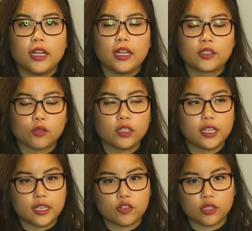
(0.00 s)
It's really
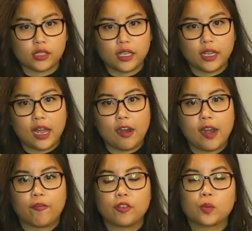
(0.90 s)
interesting how
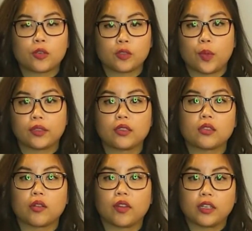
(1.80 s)
everyone's perspectives
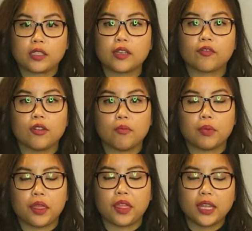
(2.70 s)
are very different,
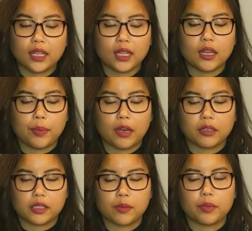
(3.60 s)
but thinking about
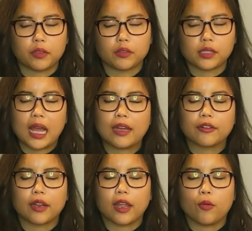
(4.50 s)
a typical
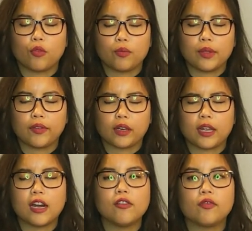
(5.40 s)
Saturday would be very
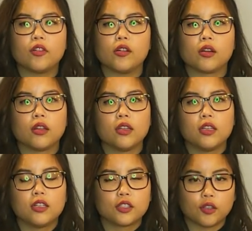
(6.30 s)
helpful
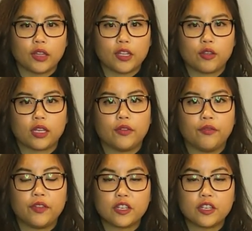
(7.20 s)
so that you can